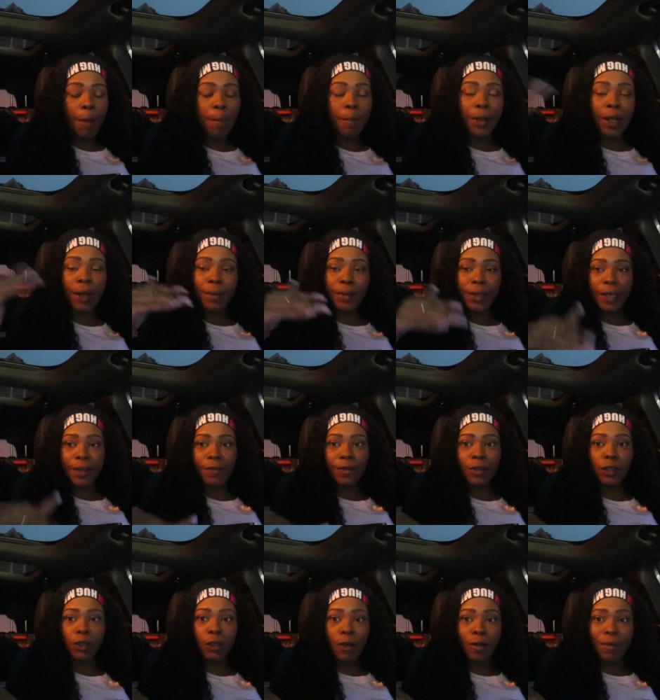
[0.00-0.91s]
But I'm gonna
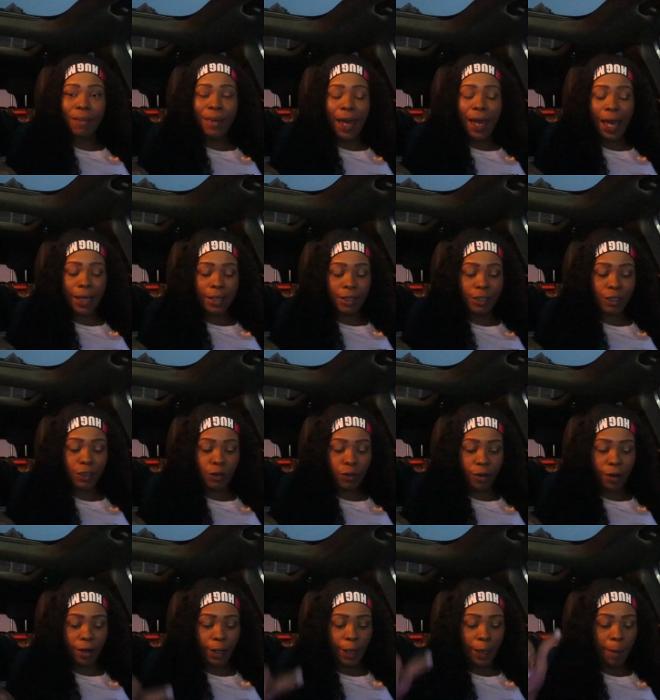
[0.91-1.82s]
give you a little
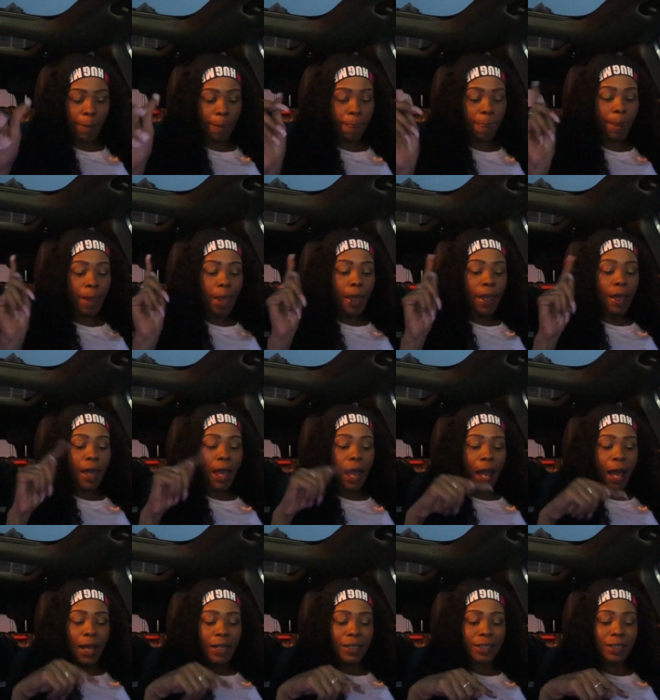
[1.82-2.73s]
backstory.
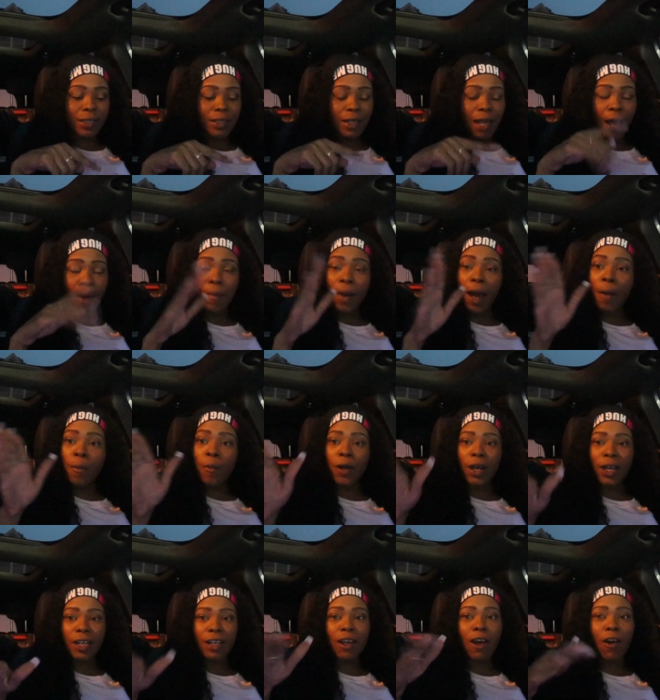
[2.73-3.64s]

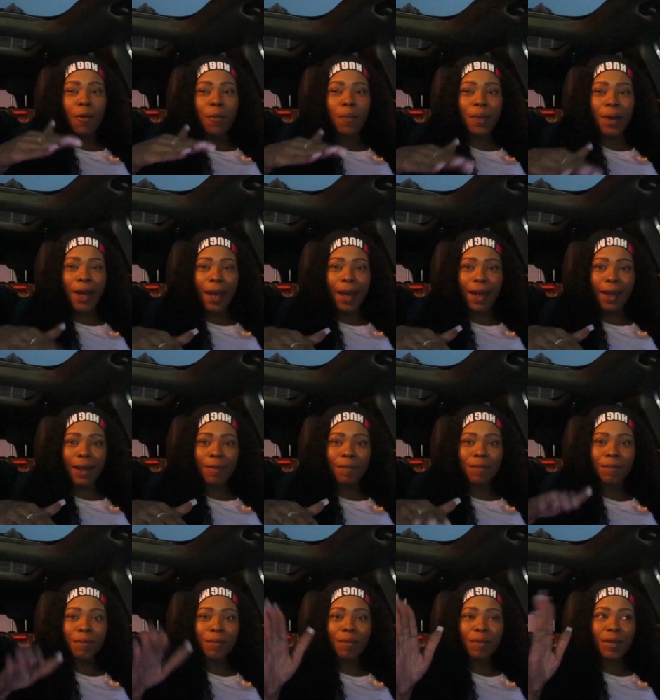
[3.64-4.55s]
We're gonna go back
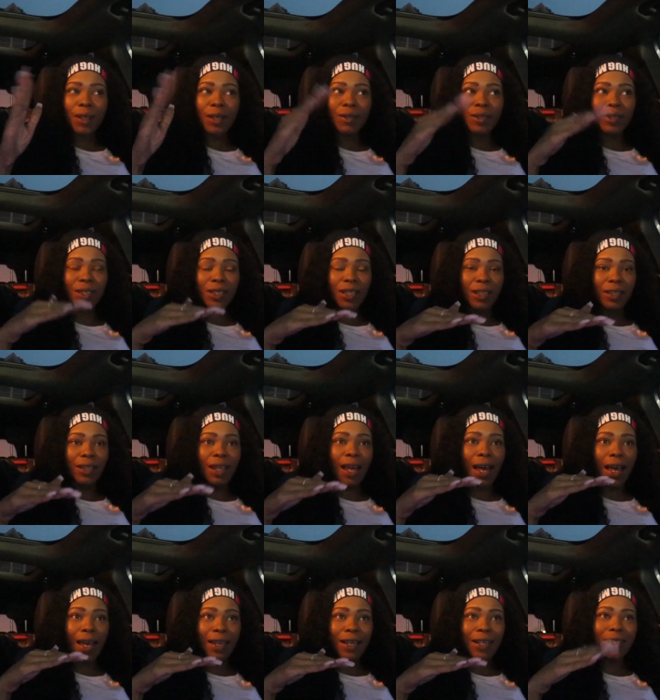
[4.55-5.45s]
to,
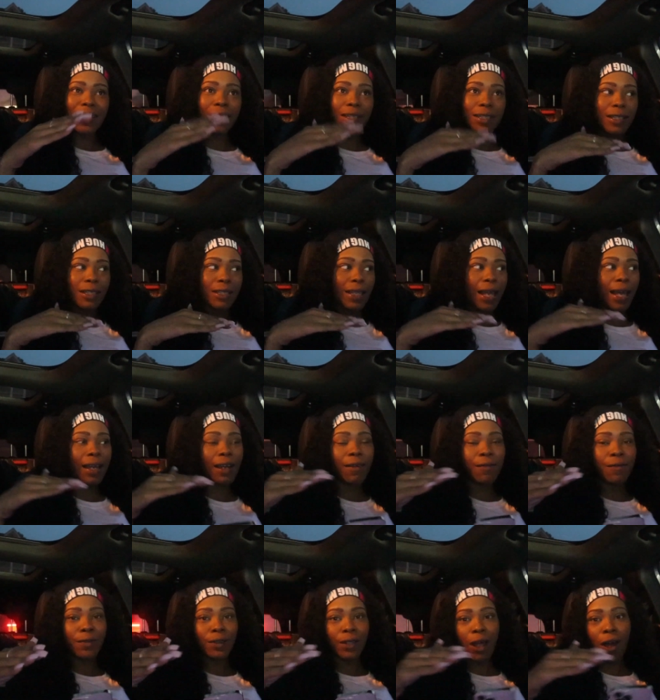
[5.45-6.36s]
like, because this is like
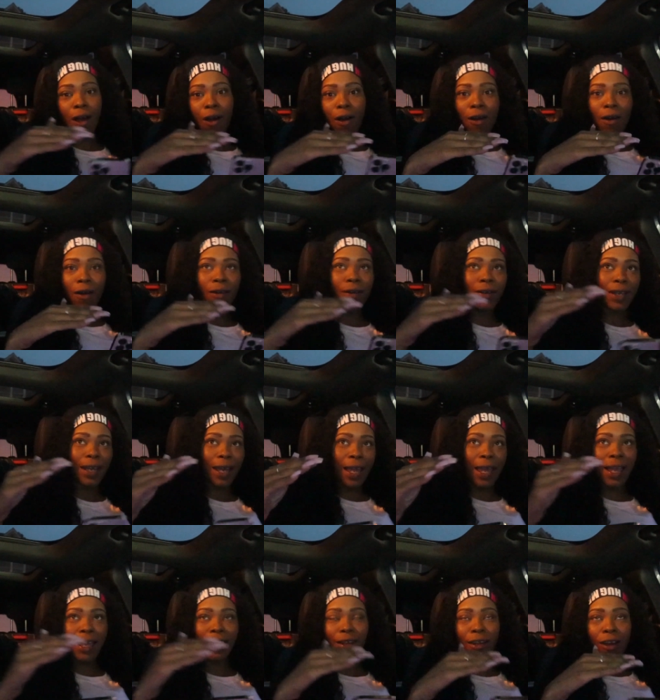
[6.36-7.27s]
a vlog
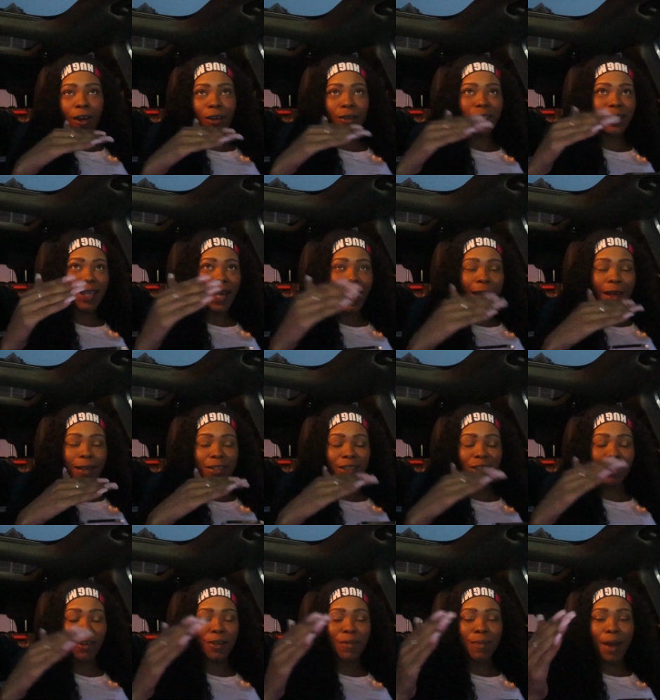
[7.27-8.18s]
and also how I
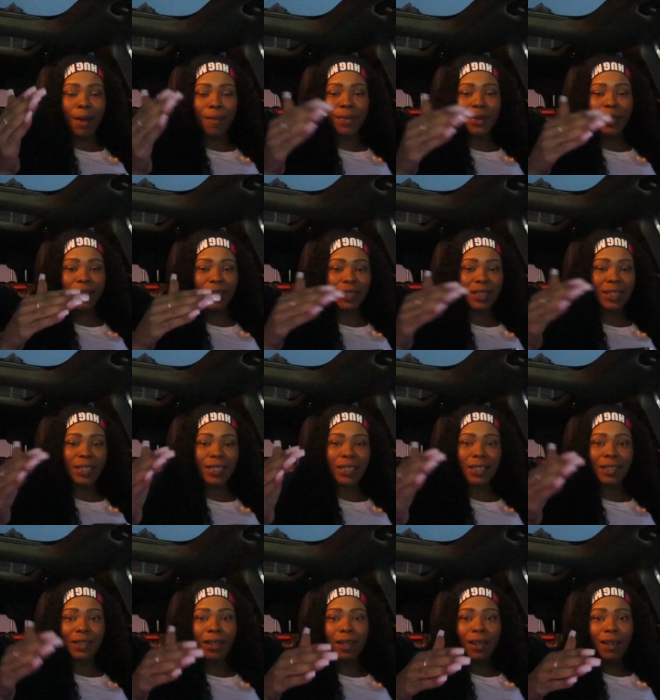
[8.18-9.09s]
started my
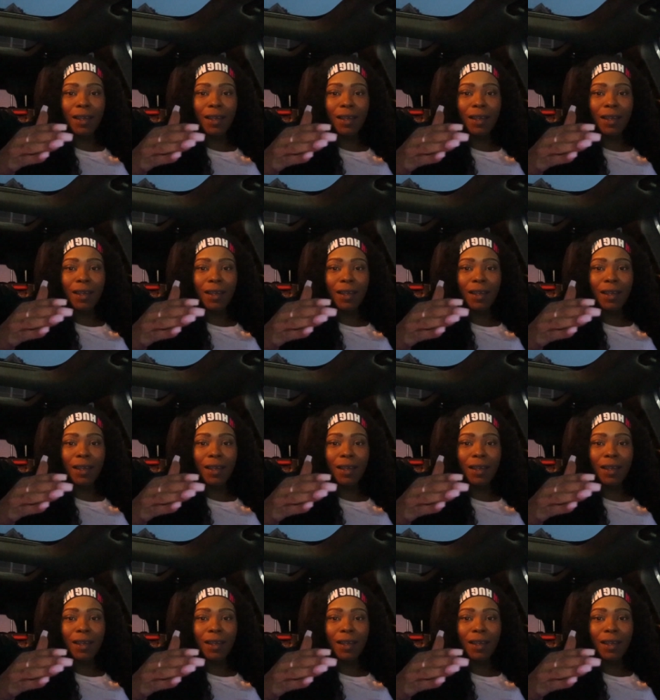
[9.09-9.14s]
business